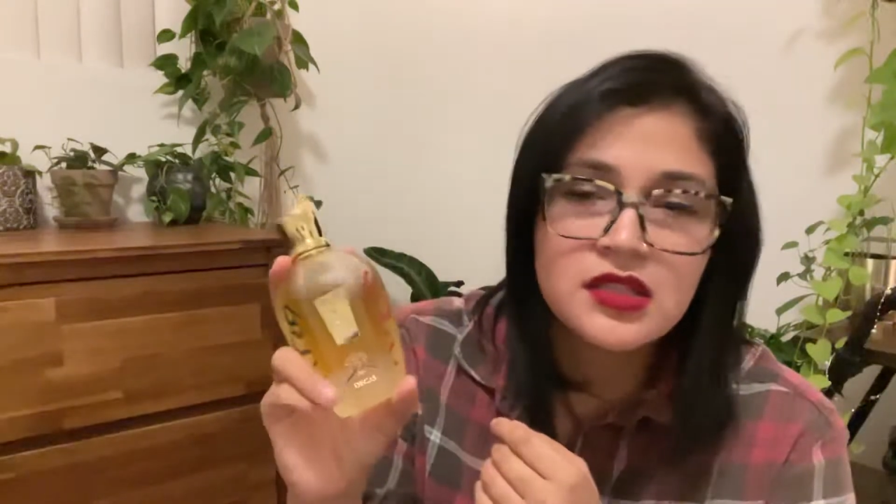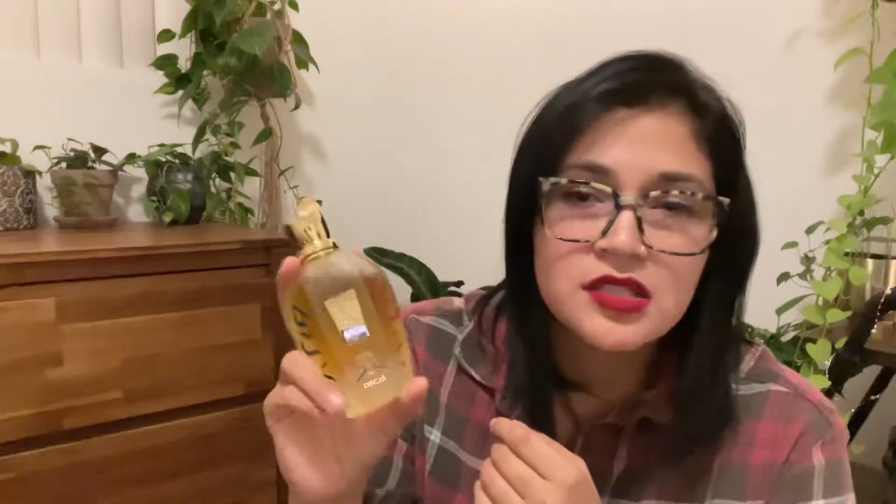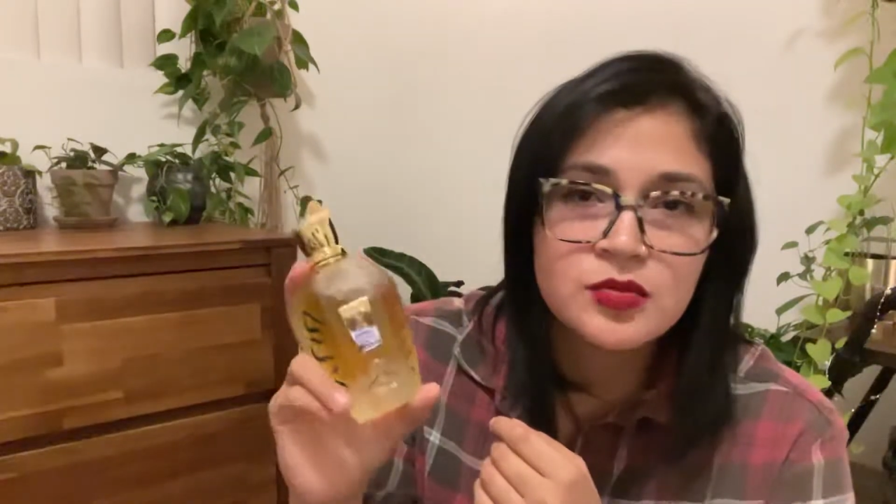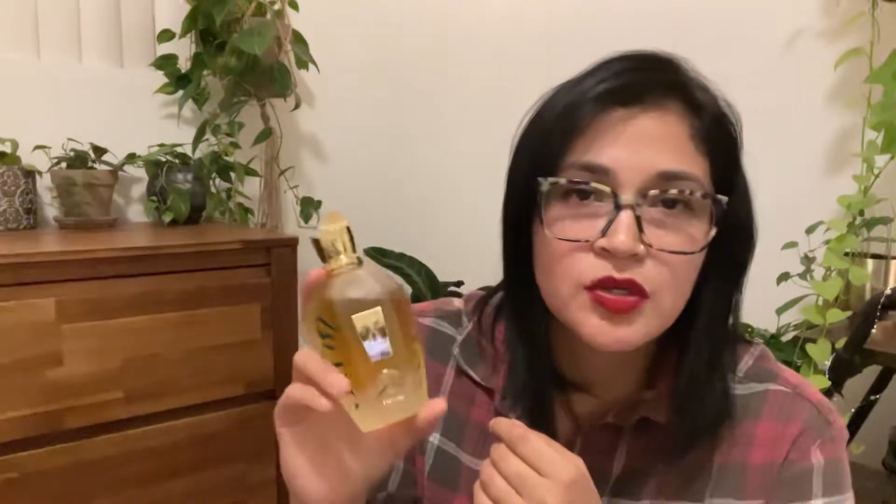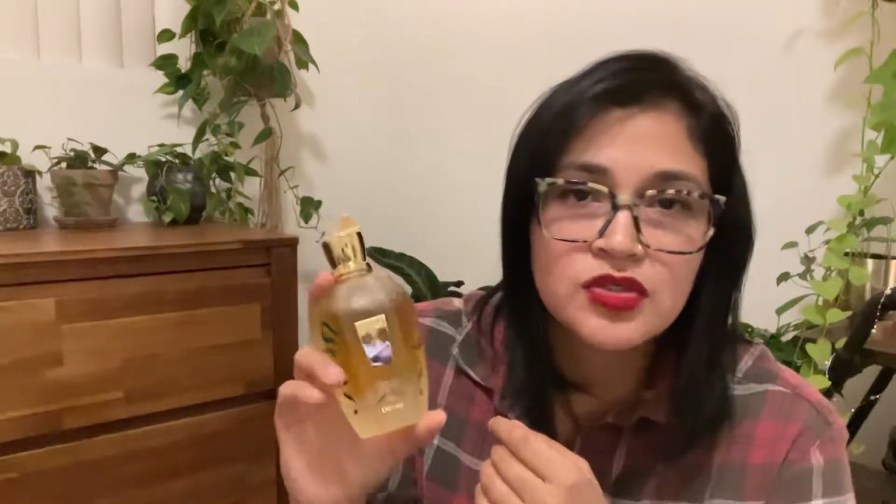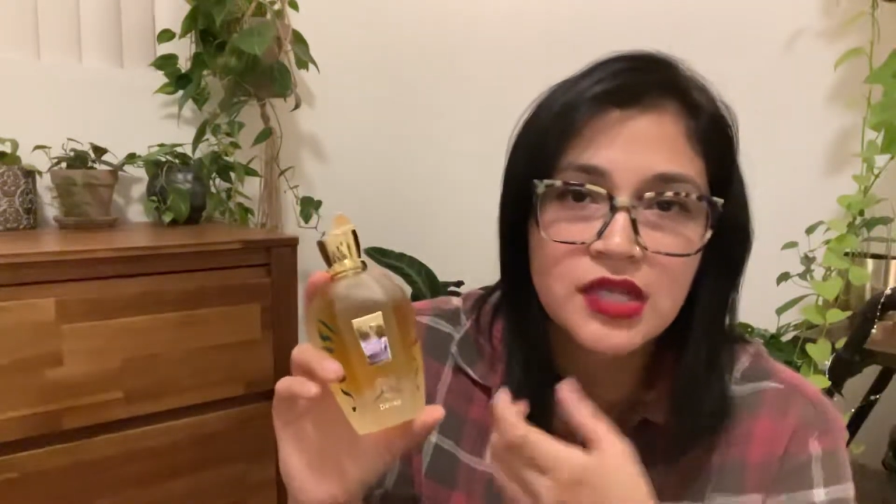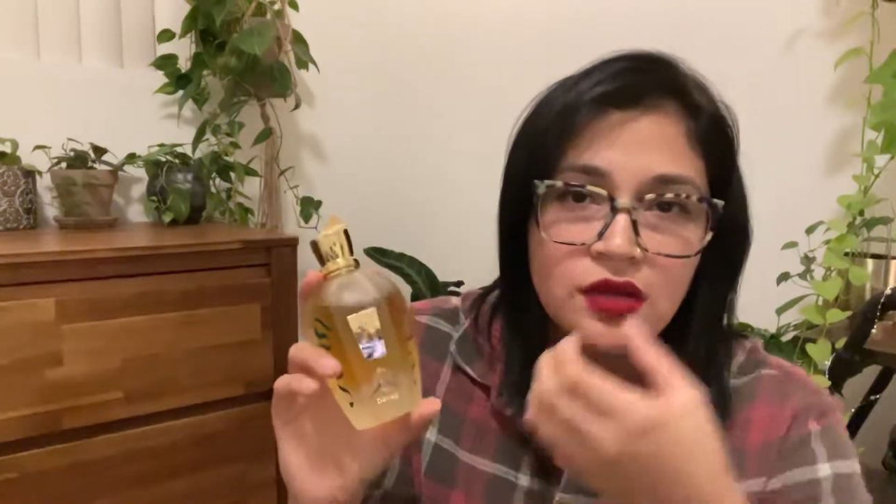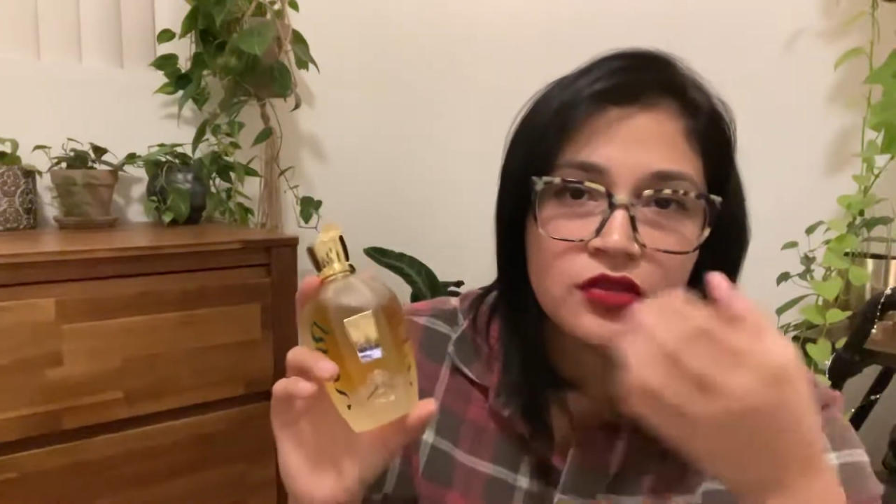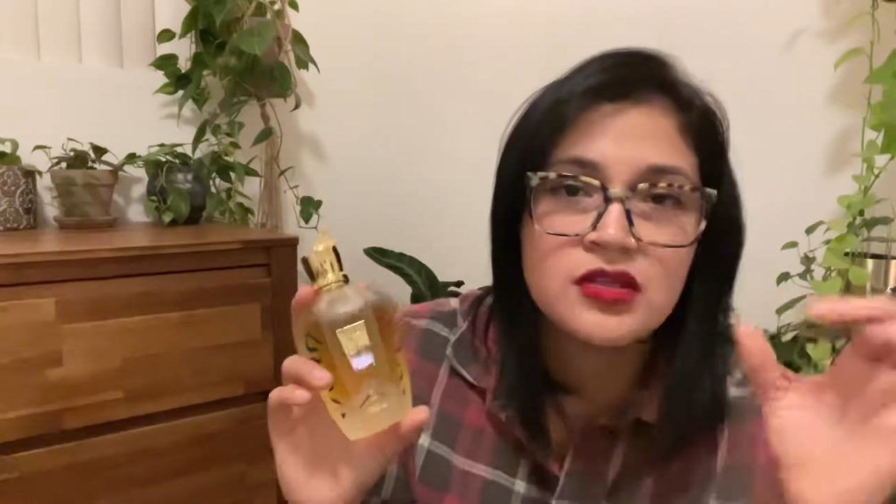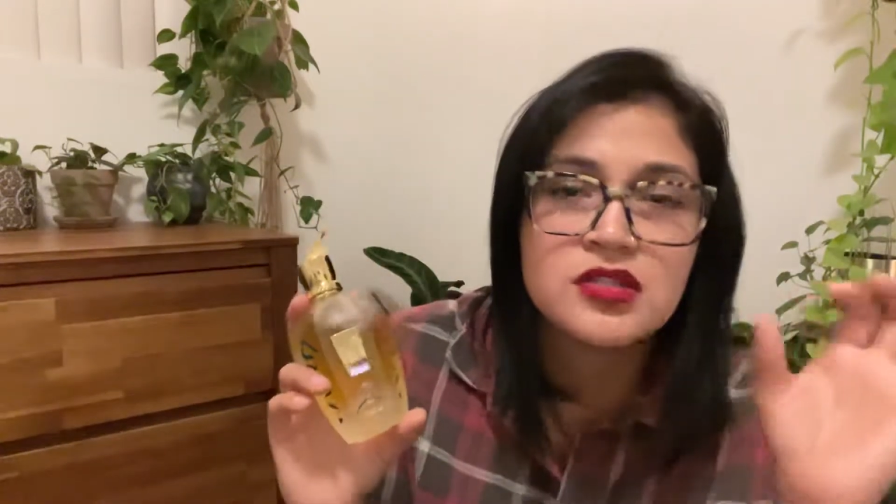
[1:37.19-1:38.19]
this smells
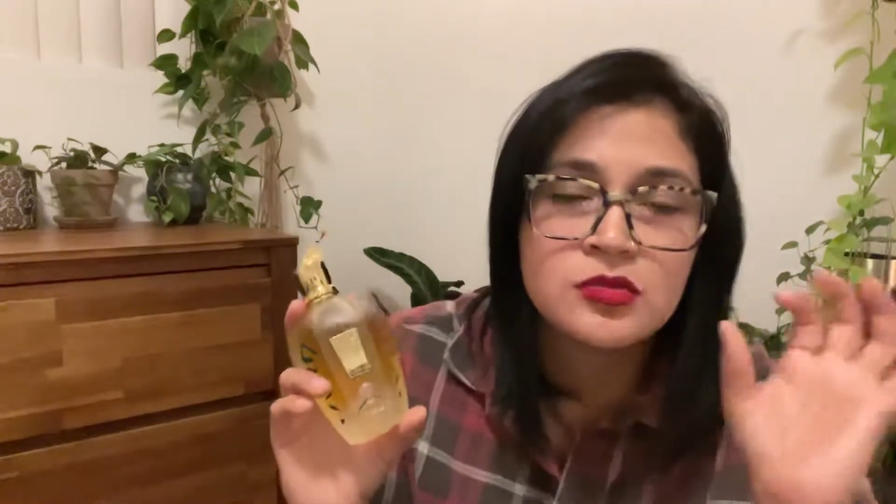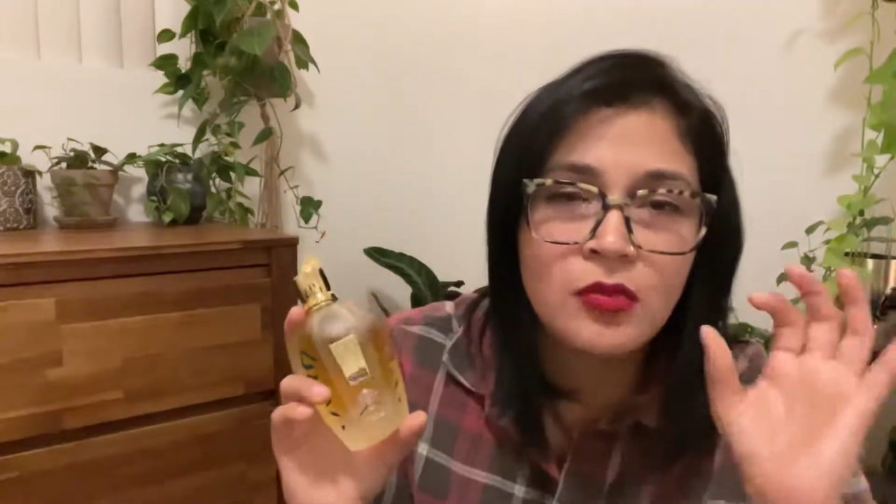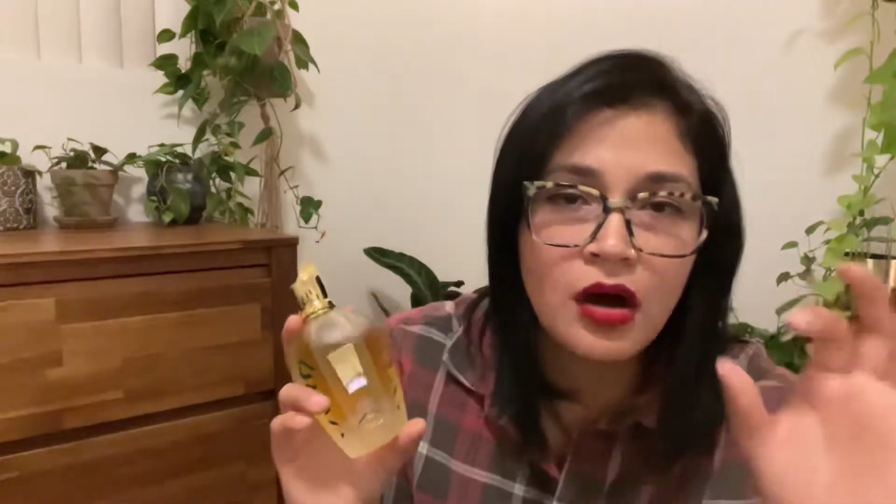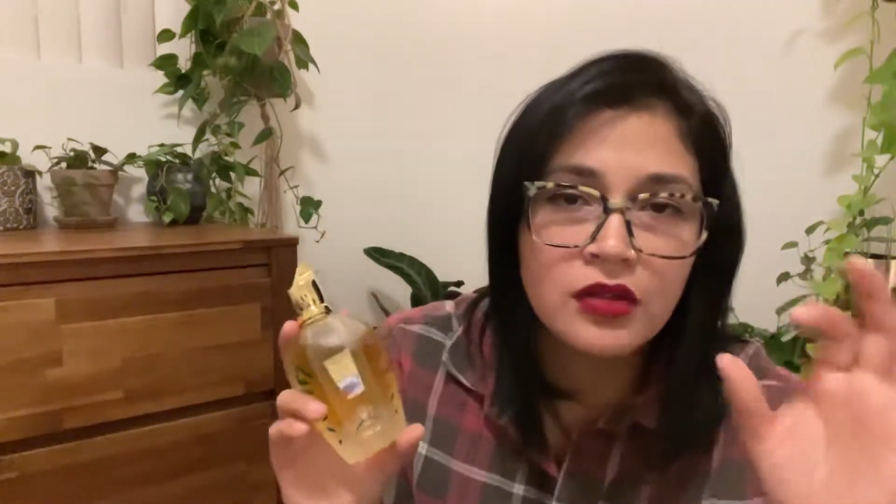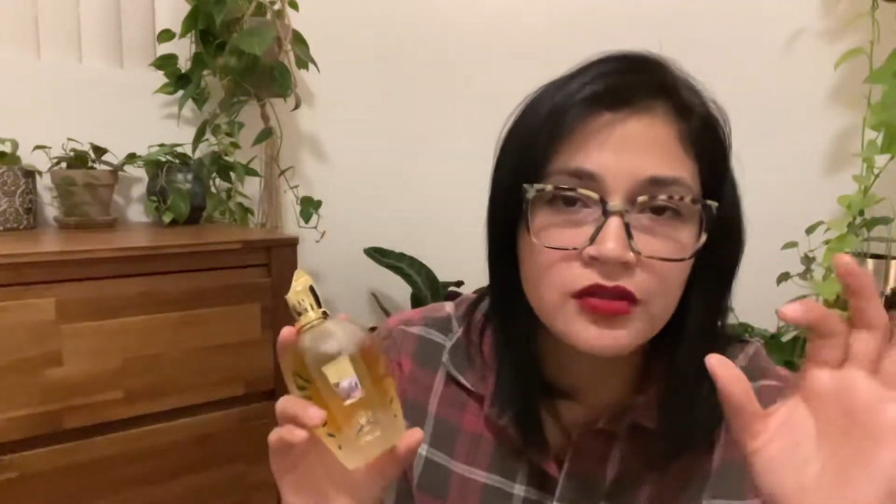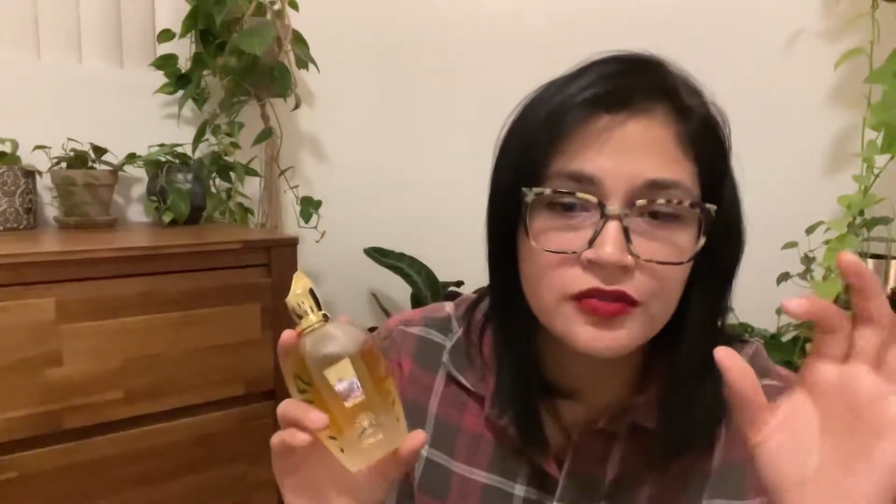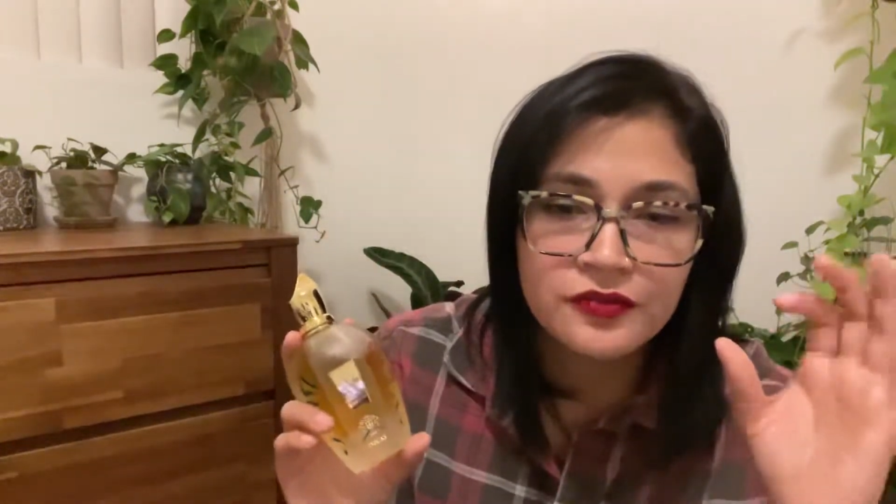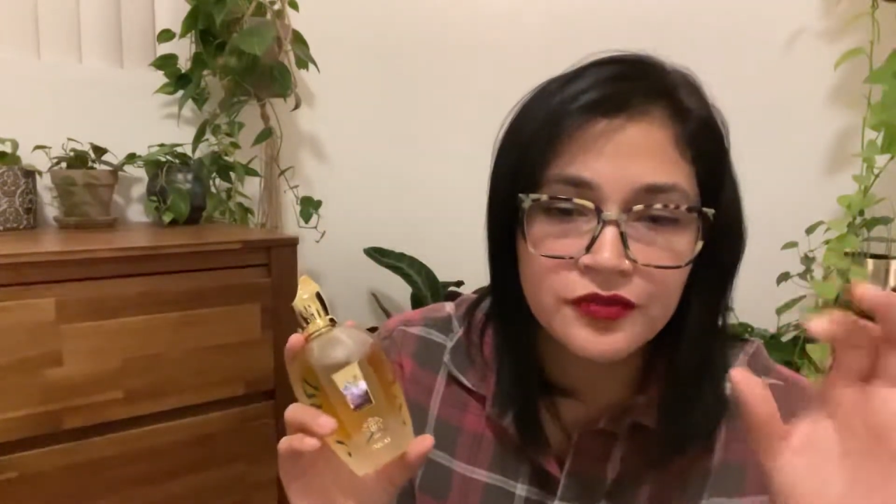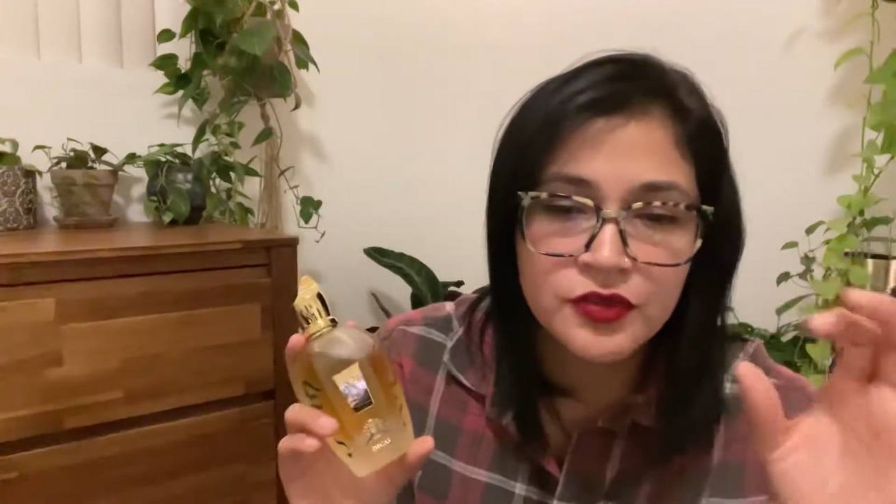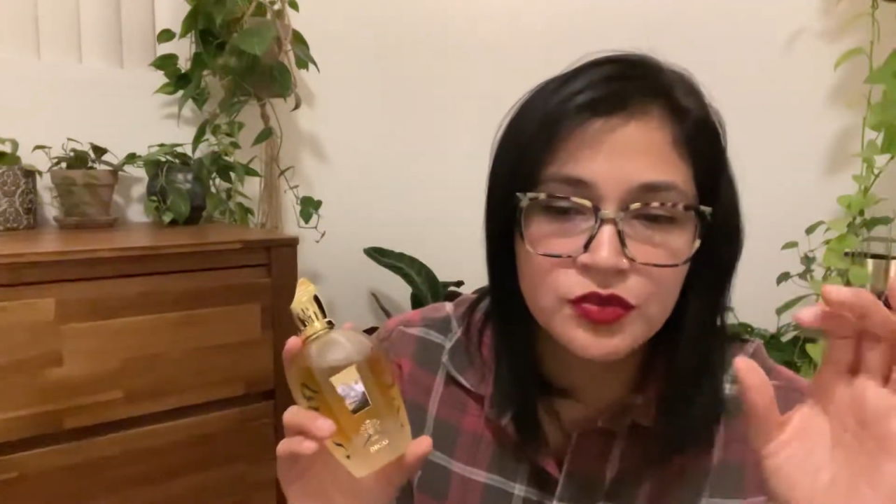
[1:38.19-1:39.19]
like the smaller
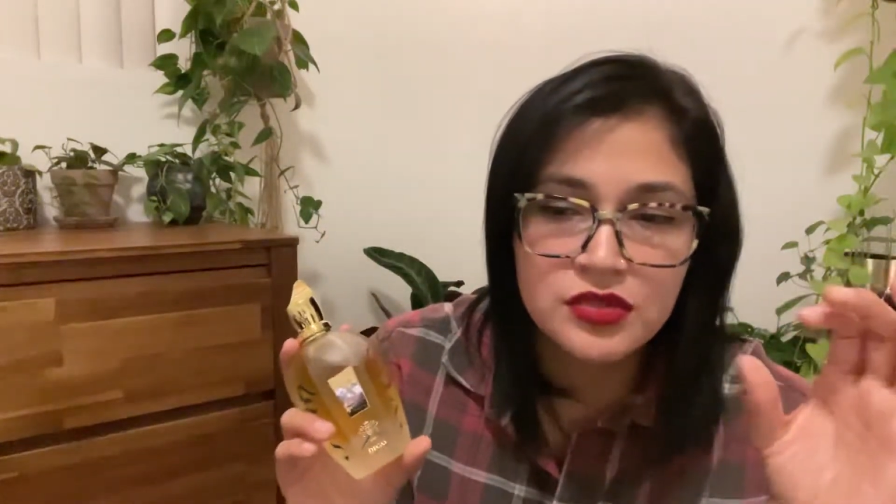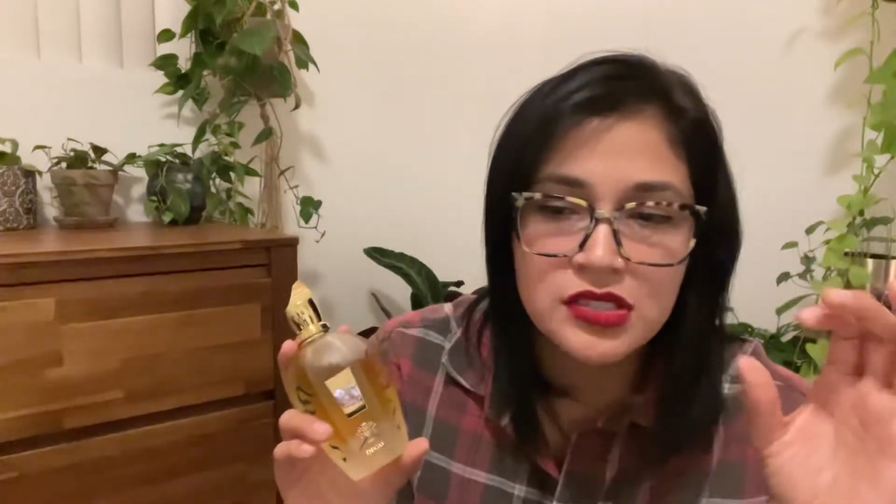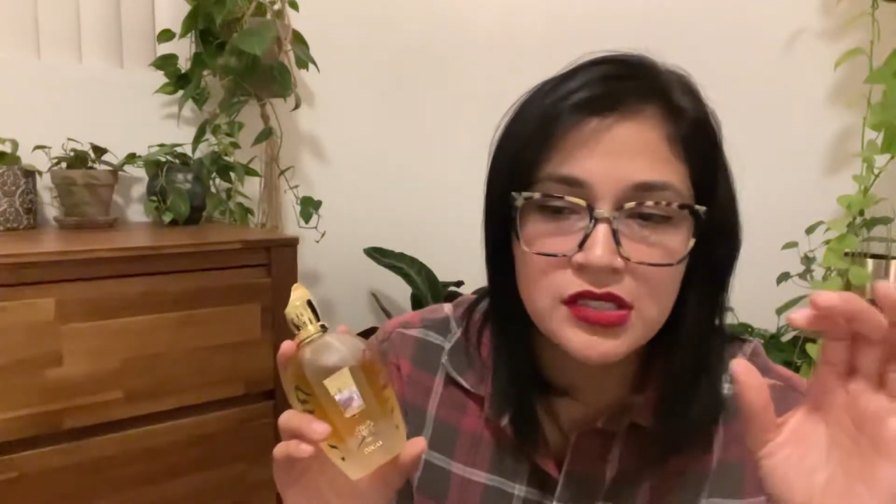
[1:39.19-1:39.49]
fruits,